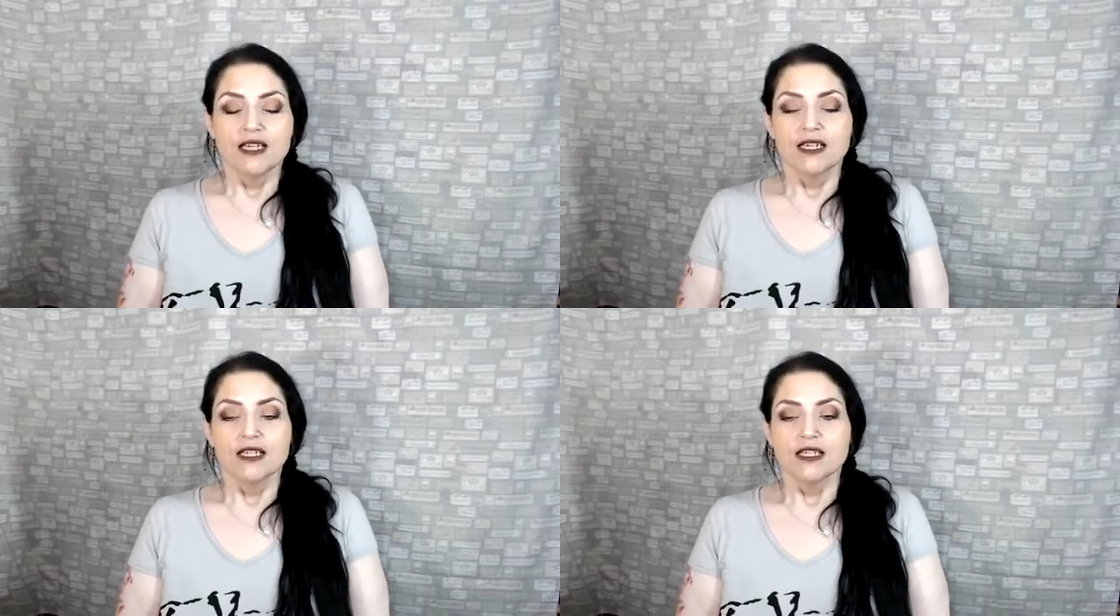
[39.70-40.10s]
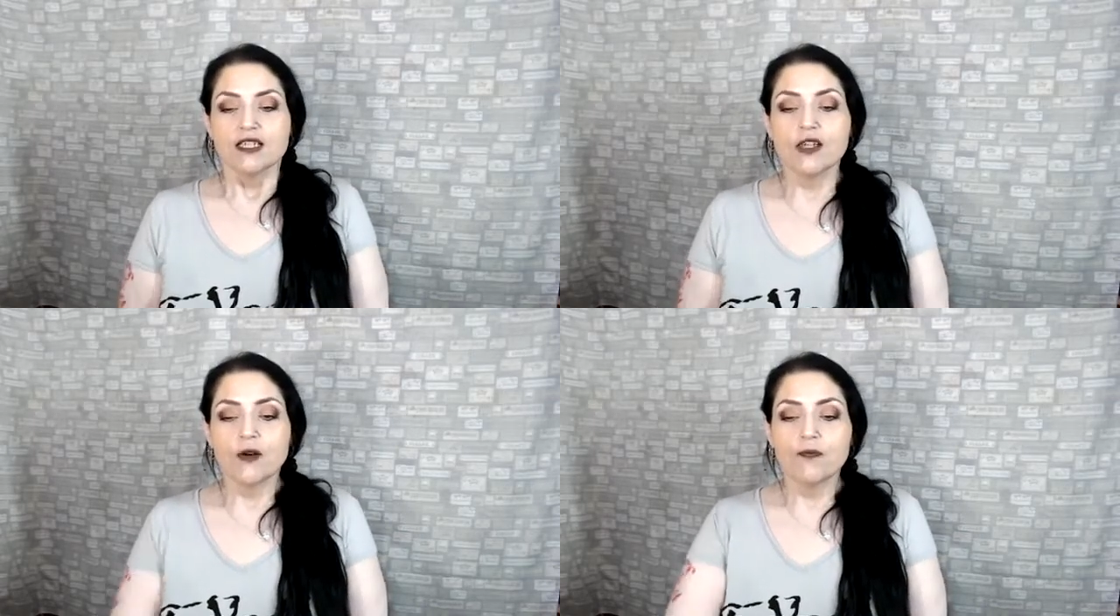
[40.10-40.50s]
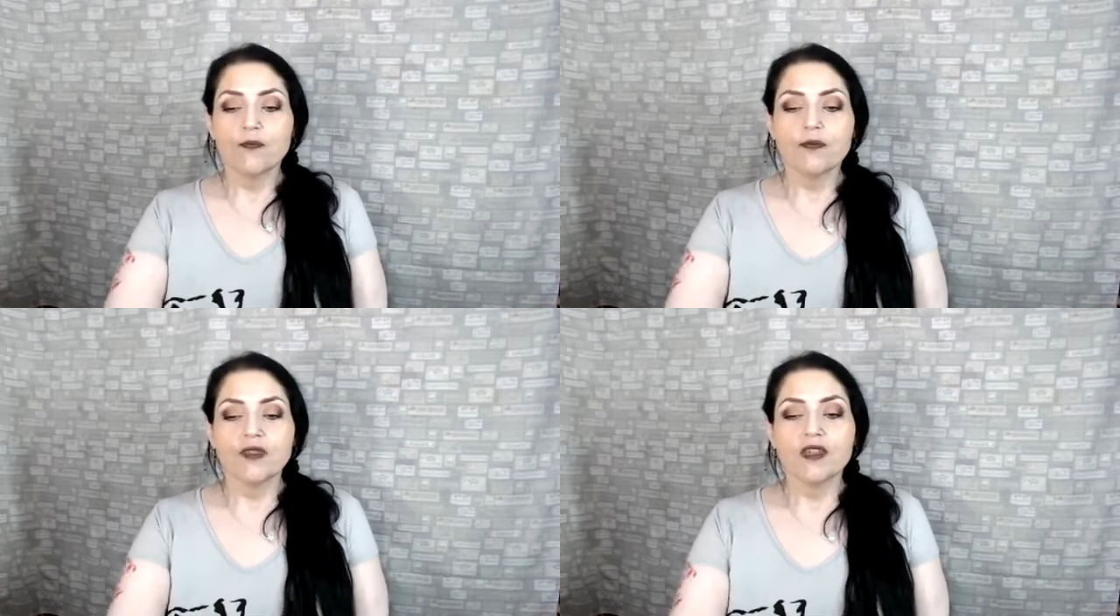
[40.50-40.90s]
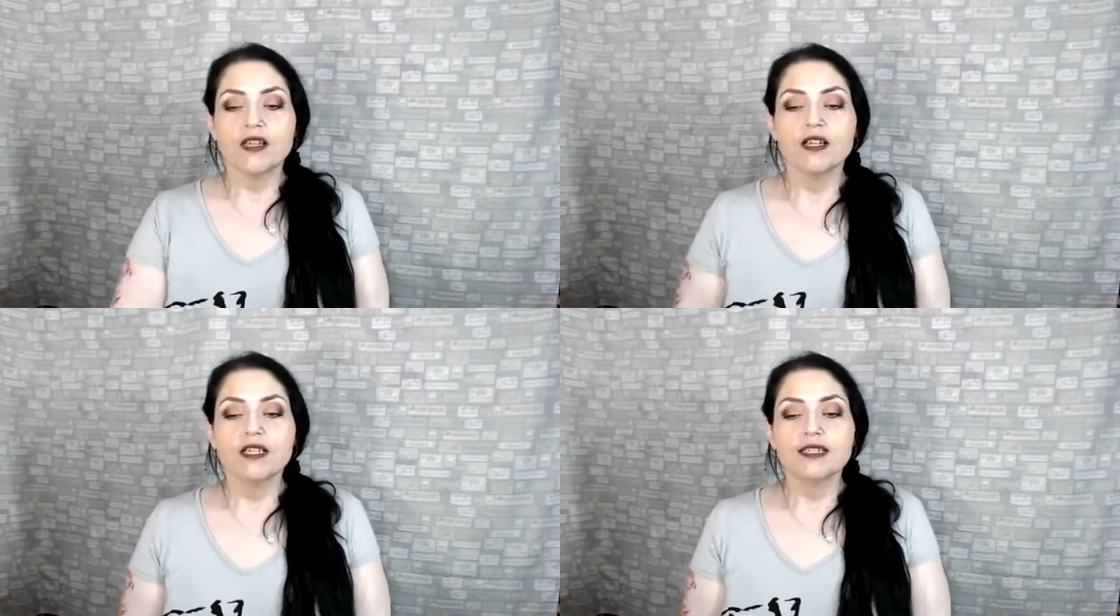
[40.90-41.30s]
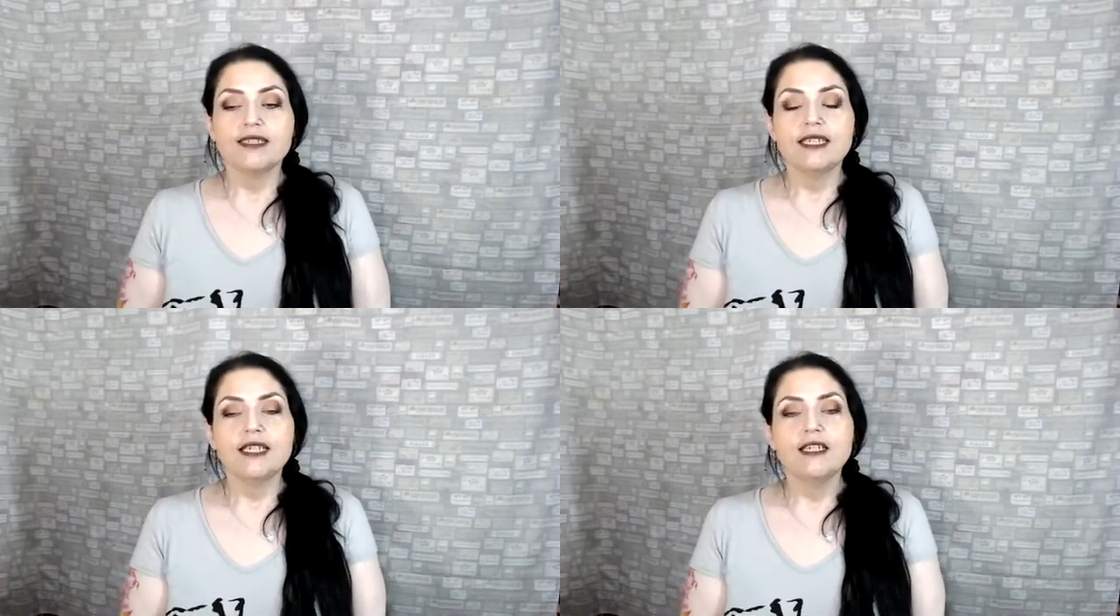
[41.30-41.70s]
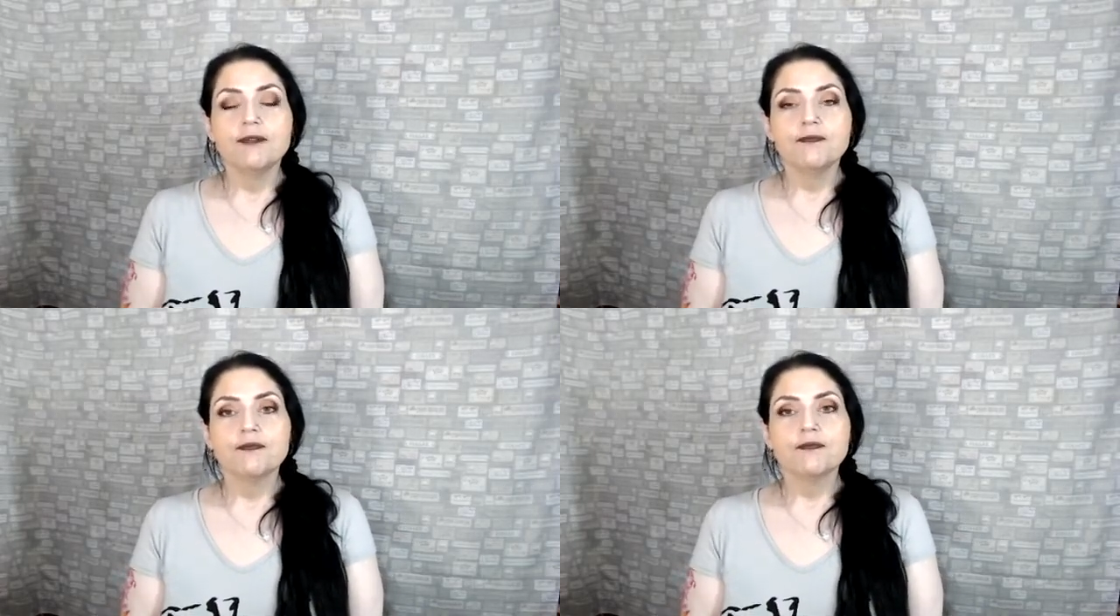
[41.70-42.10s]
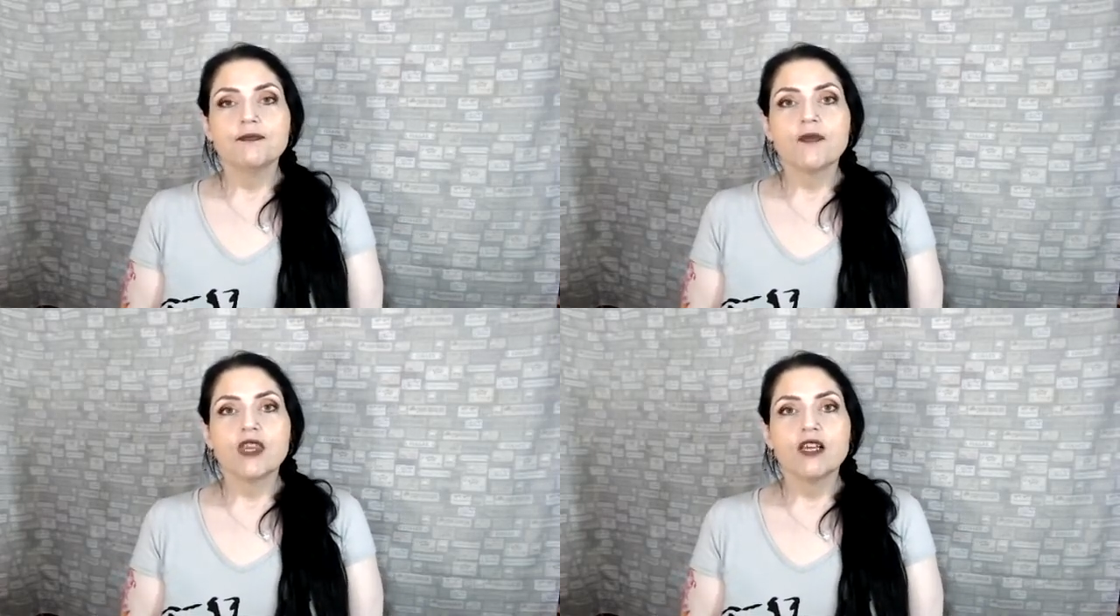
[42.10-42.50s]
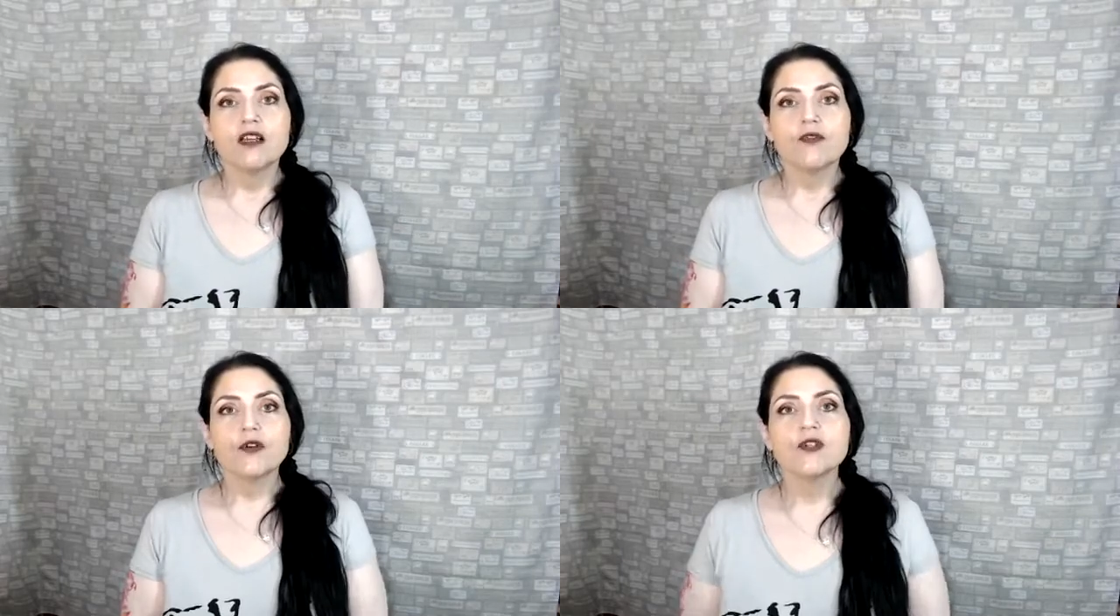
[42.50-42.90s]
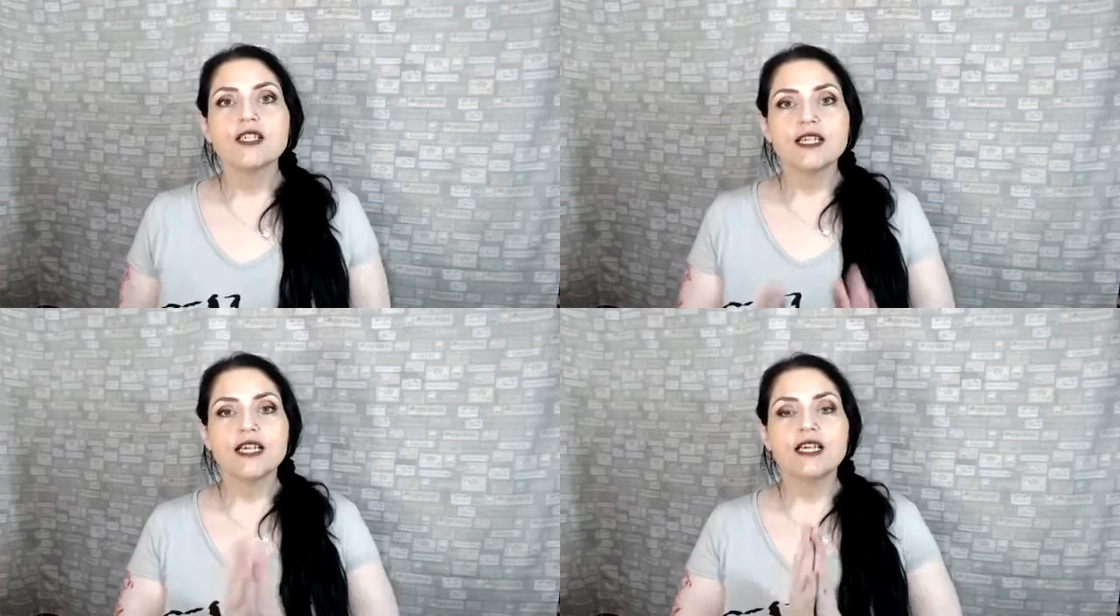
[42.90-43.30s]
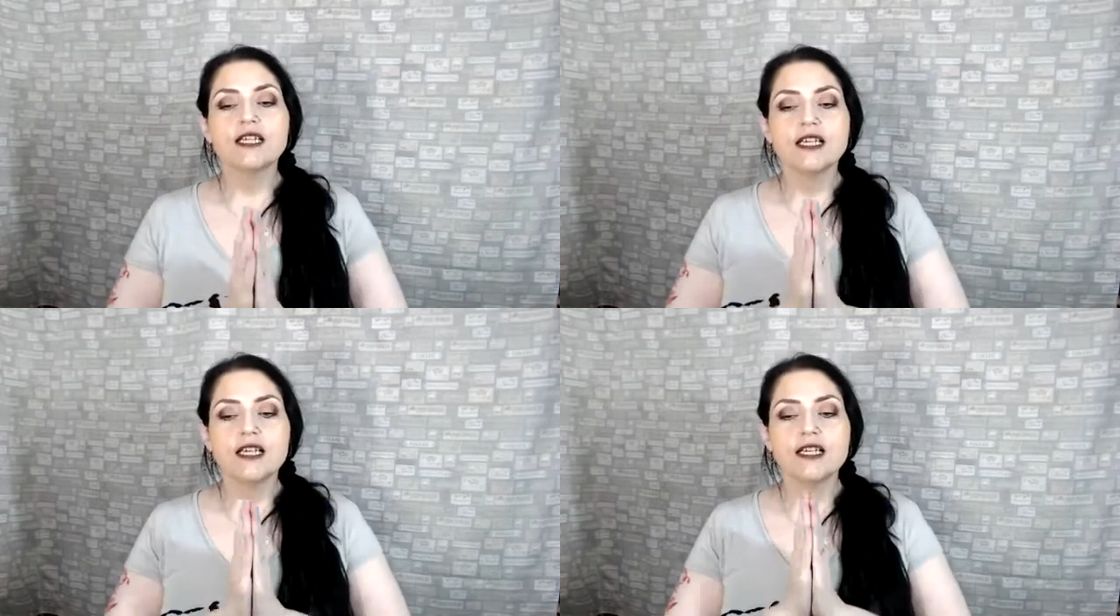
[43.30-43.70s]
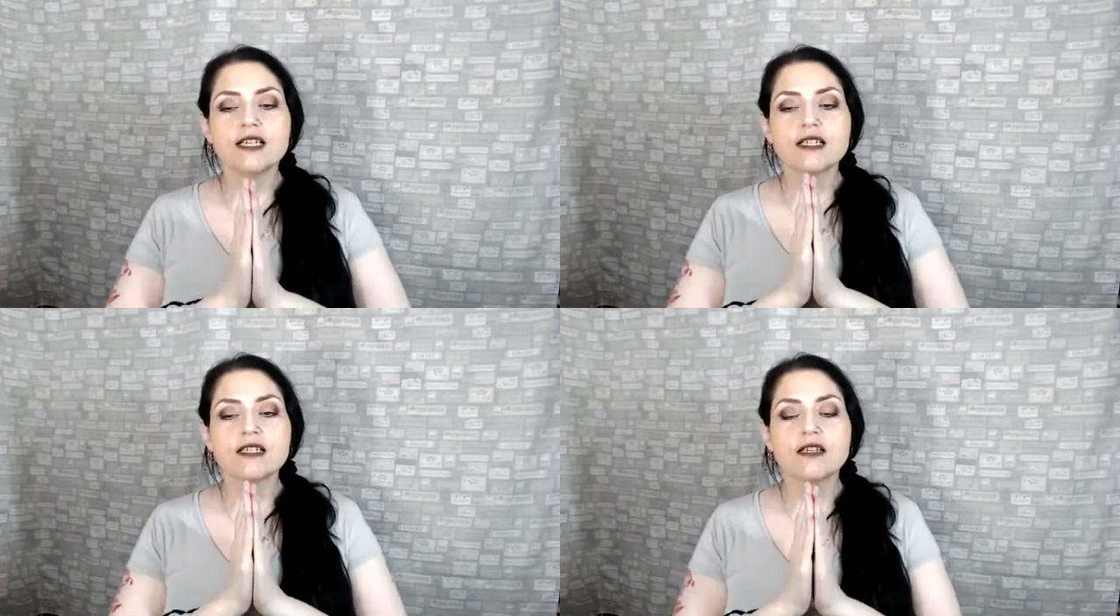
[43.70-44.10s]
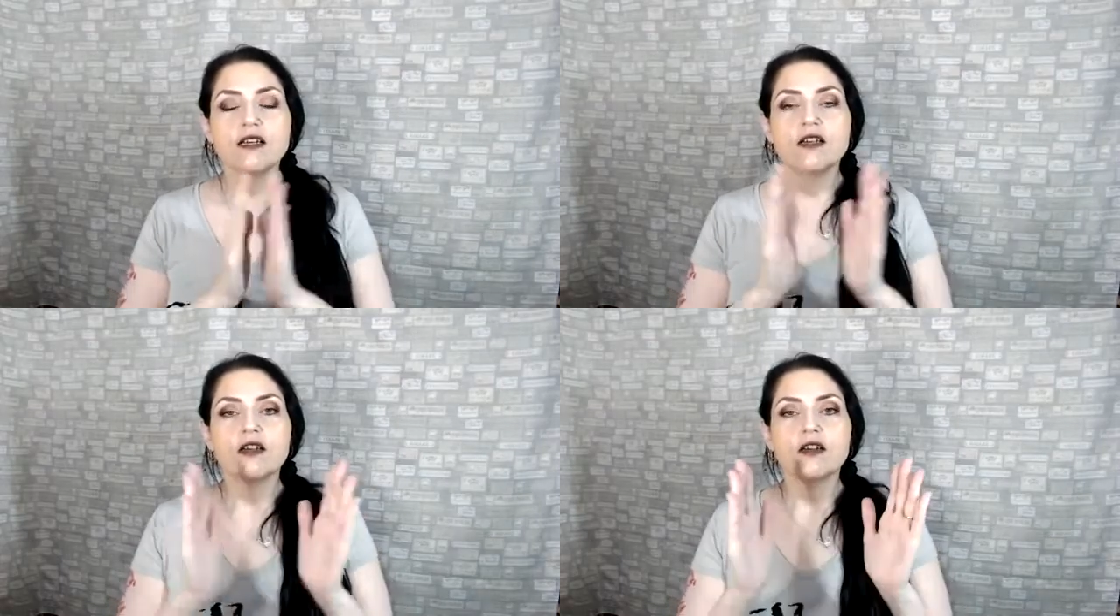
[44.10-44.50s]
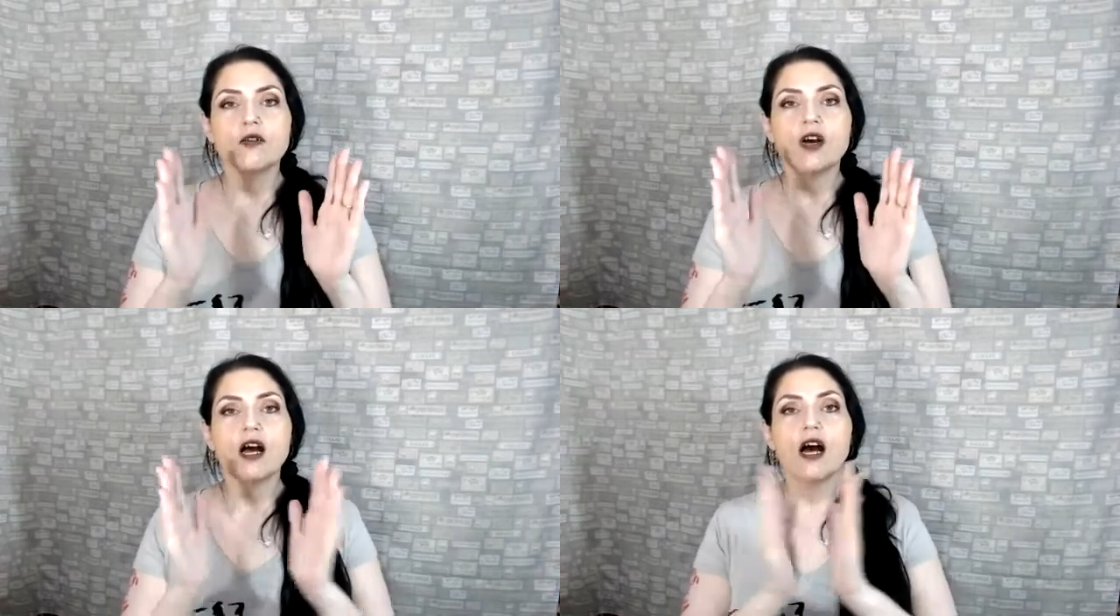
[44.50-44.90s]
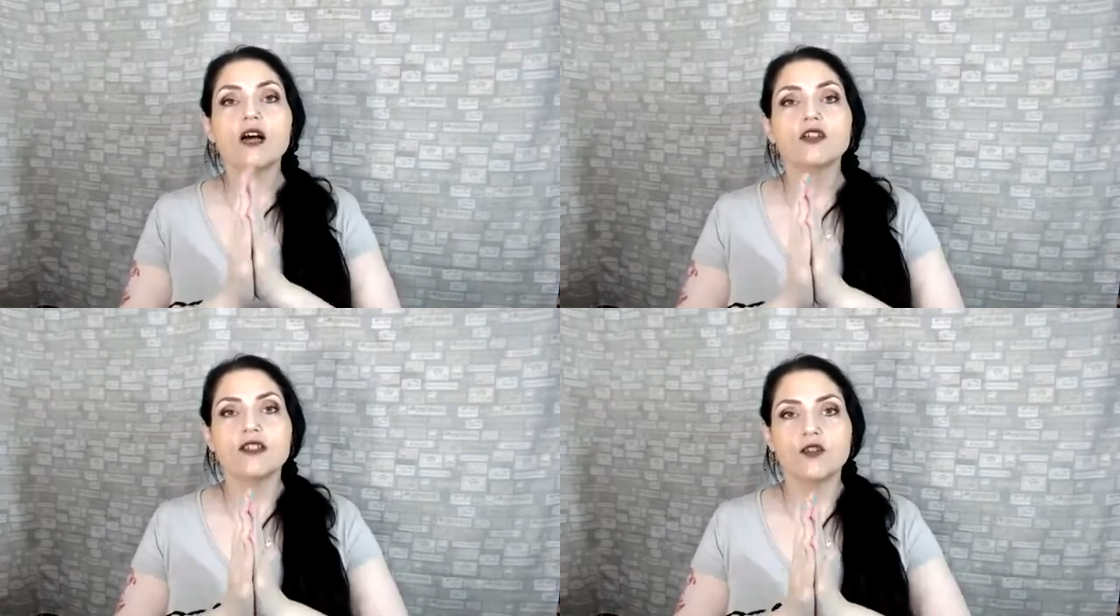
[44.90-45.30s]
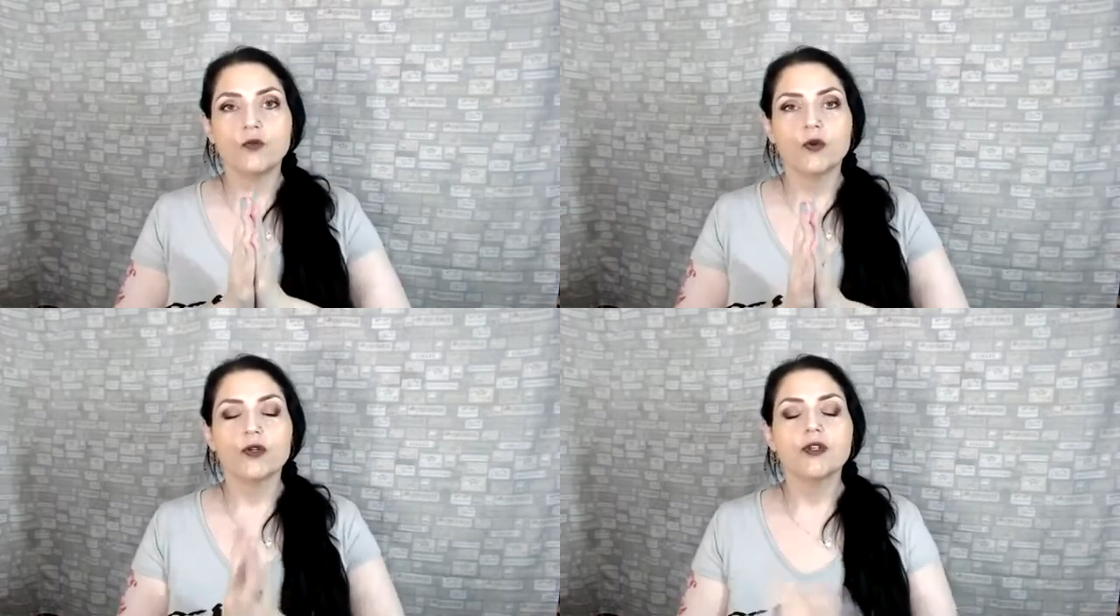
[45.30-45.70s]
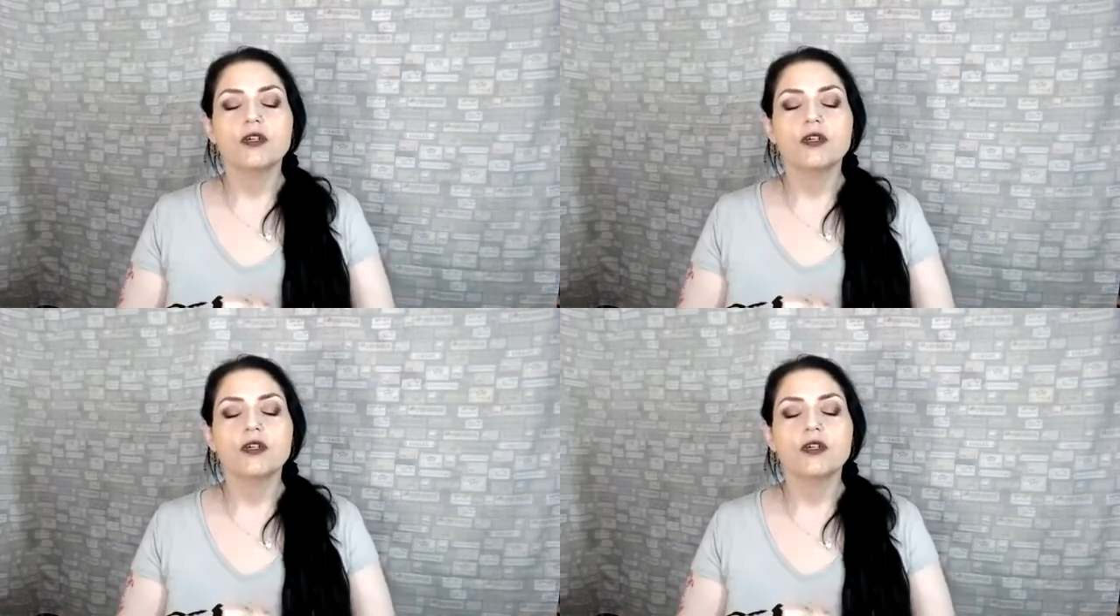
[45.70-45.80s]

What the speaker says: So the first thing is, how does it work?